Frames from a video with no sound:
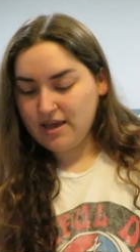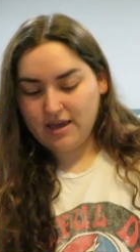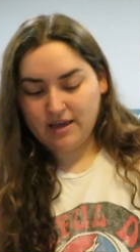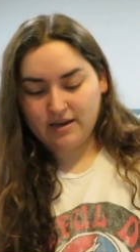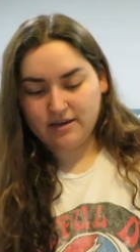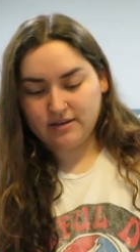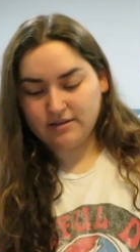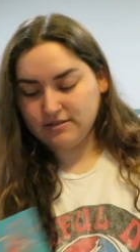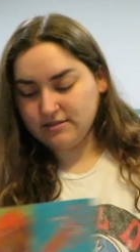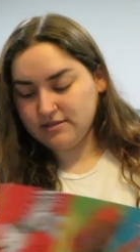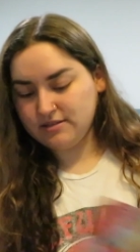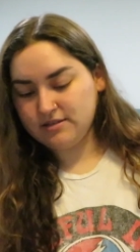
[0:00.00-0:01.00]

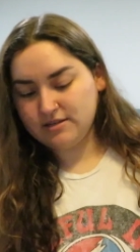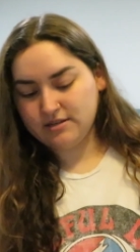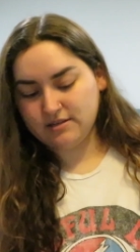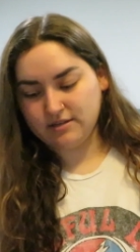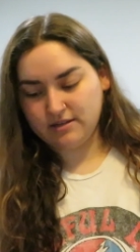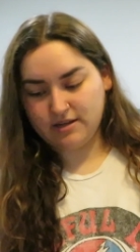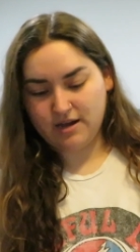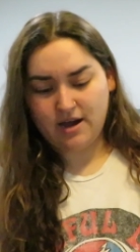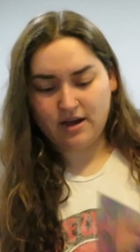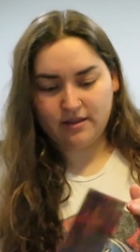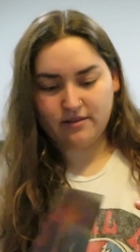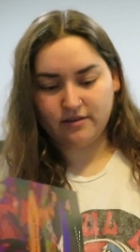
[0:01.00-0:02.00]
and yeah,
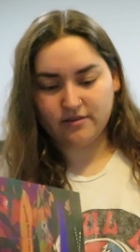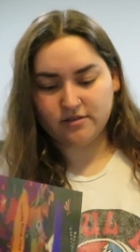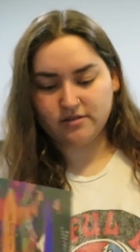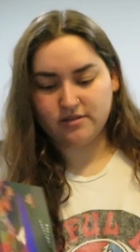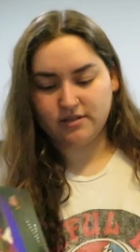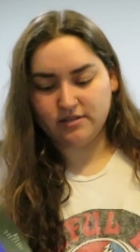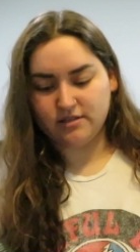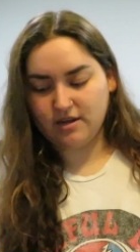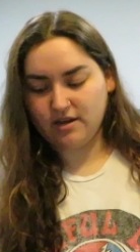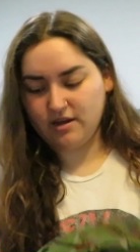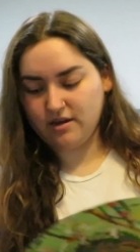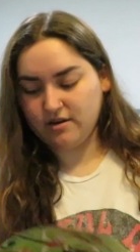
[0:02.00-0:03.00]
I think this is
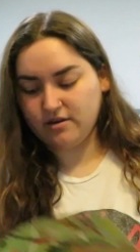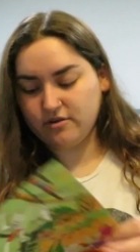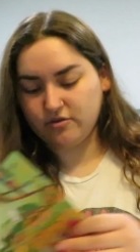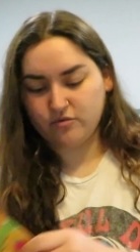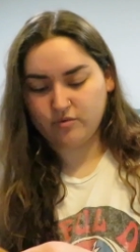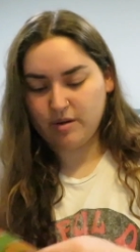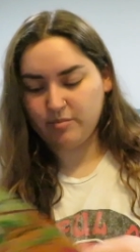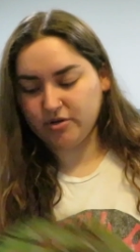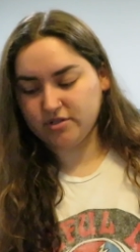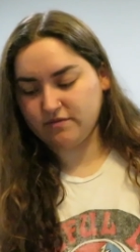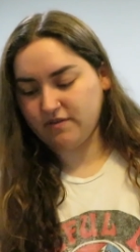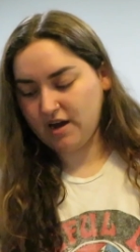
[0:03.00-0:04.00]
a great
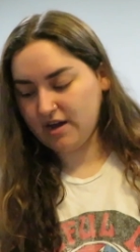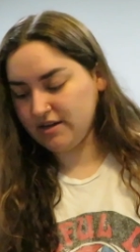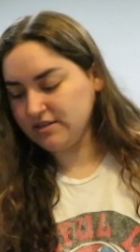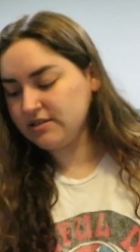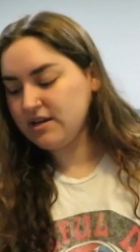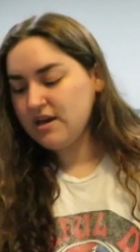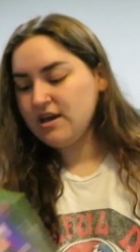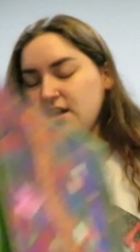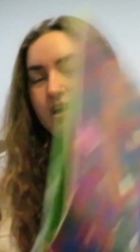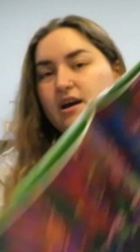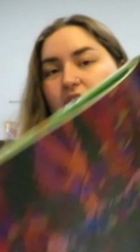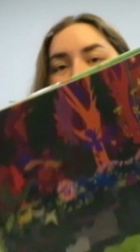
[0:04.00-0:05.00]
book to find.
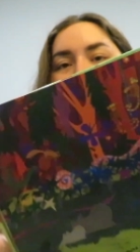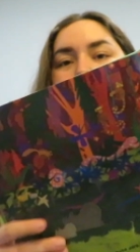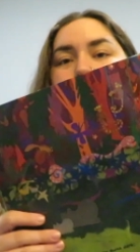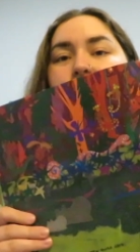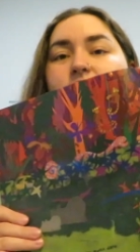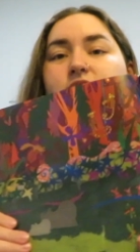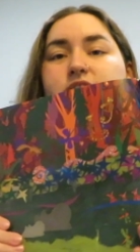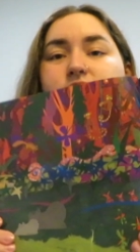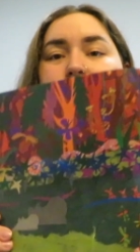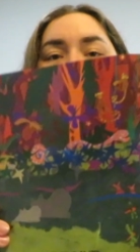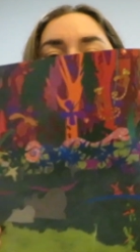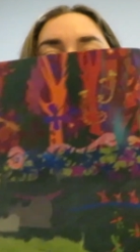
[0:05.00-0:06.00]
There's
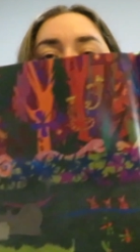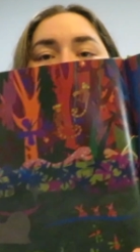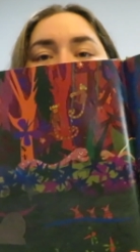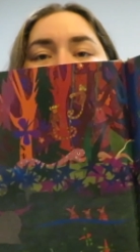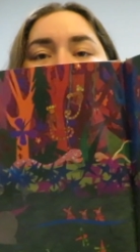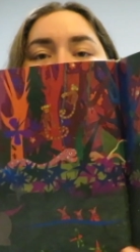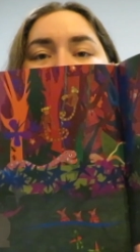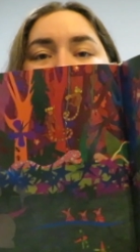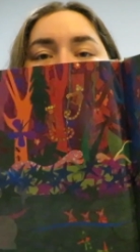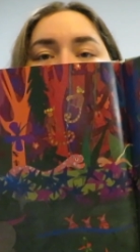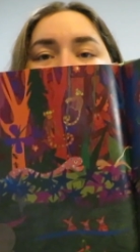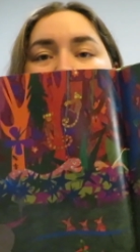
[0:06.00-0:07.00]
another example
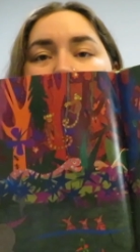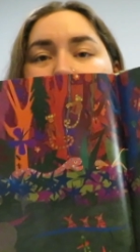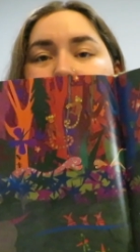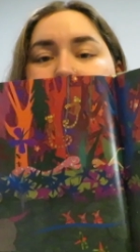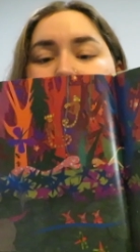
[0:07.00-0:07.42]
of the art